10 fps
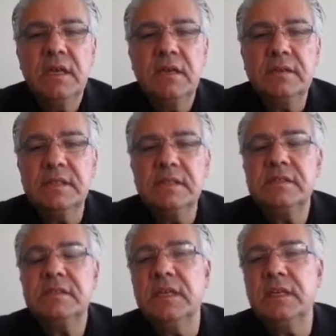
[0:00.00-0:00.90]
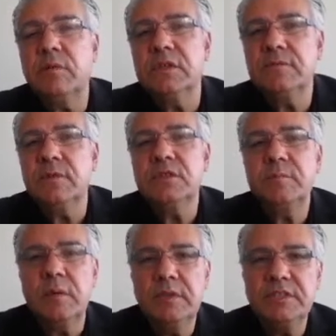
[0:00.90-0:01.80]
since it was first
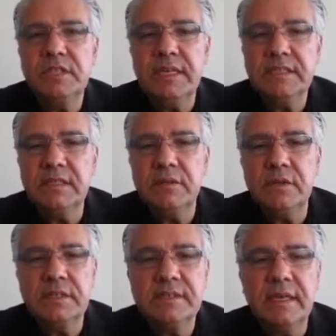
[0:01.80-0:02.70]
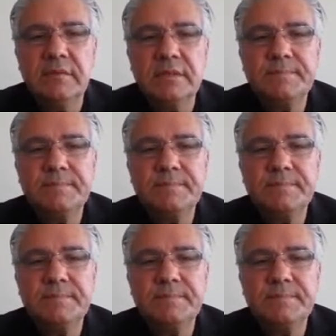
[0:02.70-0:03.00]
published in 1937.